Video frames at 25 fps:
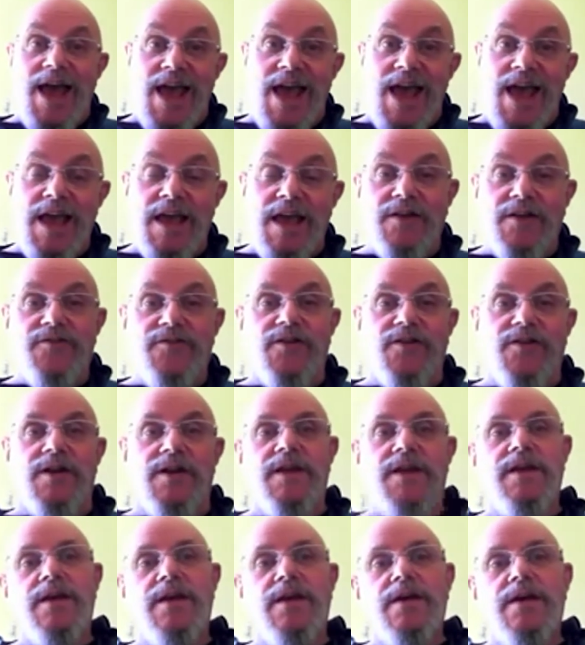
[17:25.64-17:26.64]

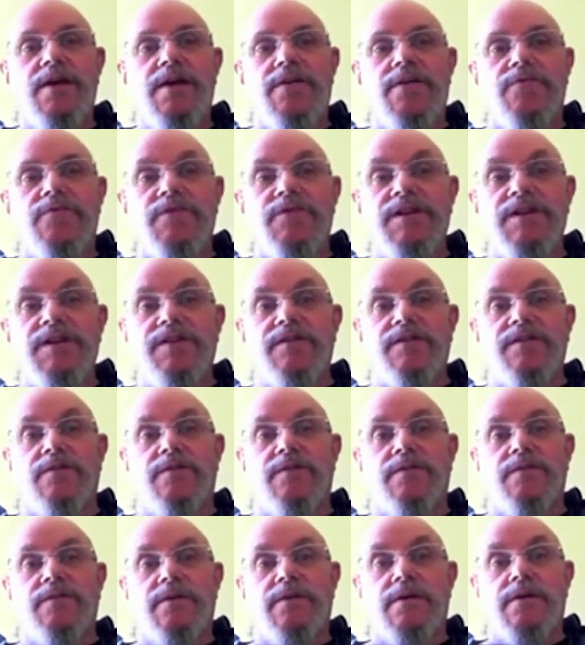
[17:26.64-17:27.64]
Actually, recent
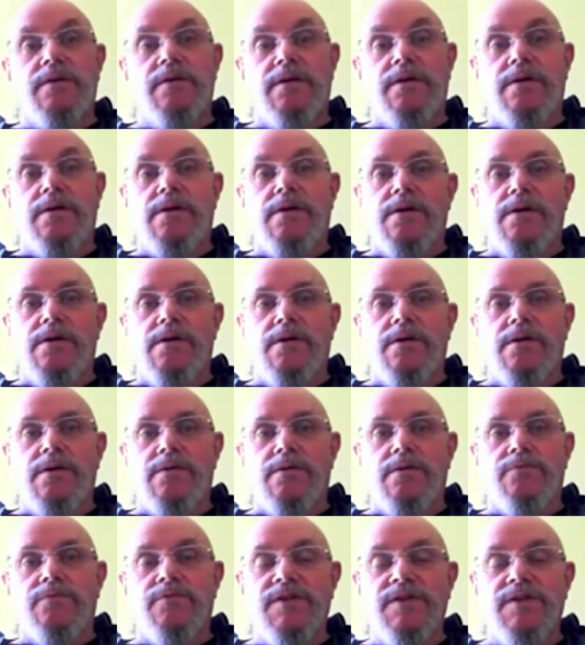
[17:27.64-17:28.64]

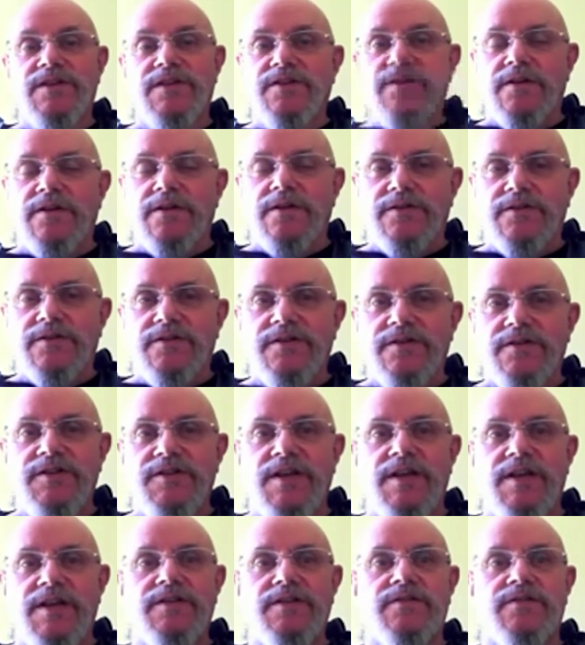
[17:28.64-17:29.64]
research
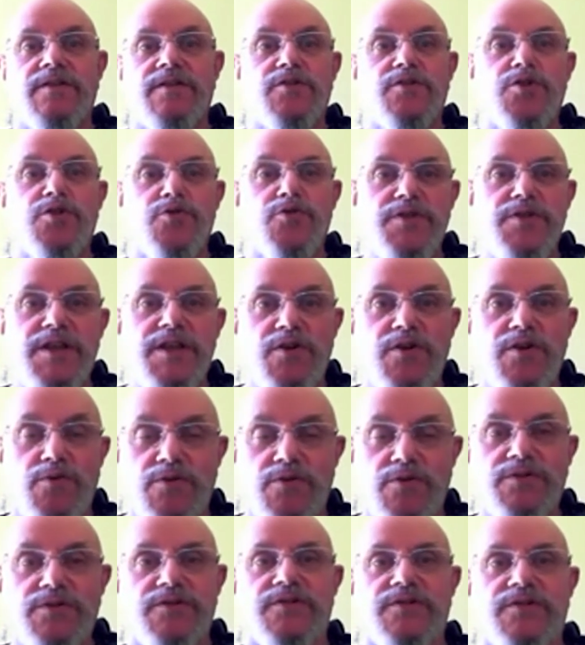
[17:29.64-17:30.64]
suggests that
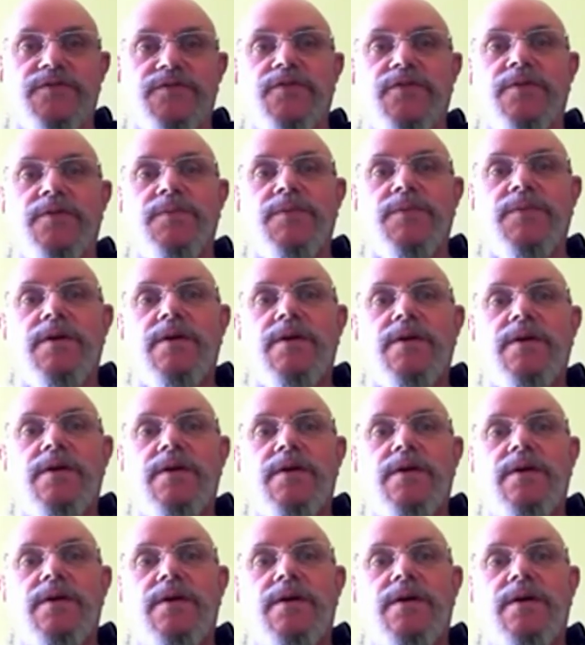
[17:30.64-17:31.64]
3/4 of them
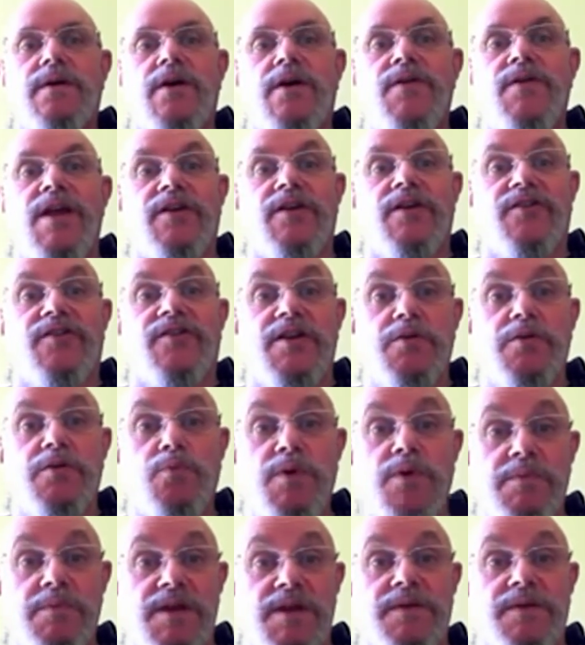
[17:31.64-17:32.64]
are actually
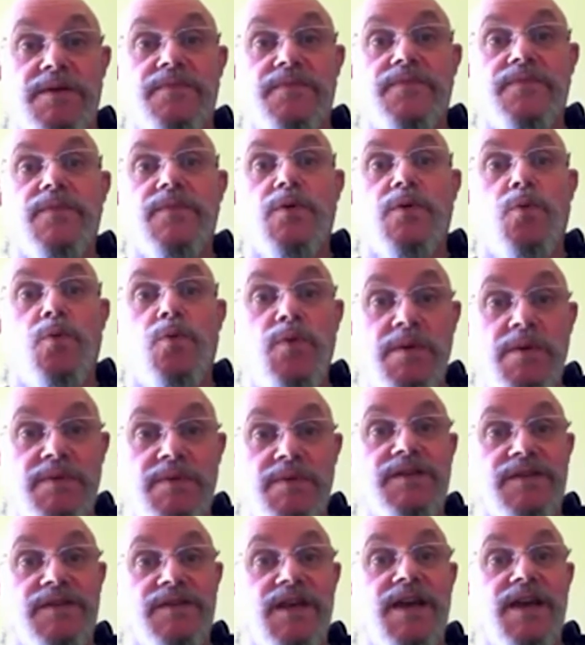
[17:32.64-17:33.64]

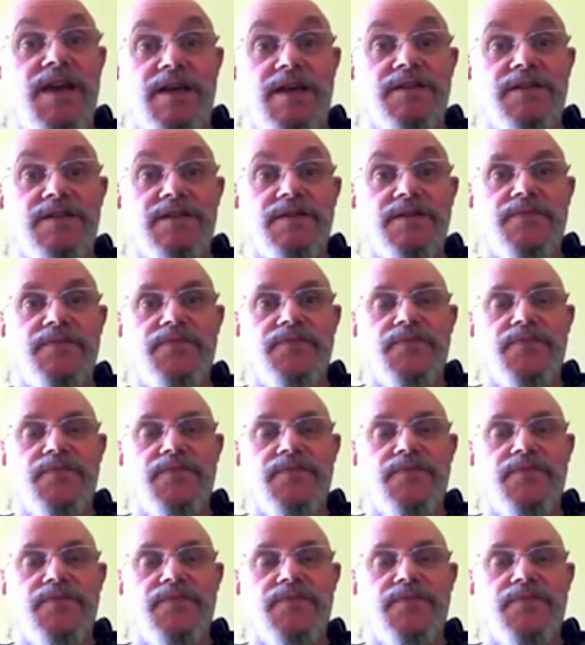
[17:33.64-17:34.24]
women's hands.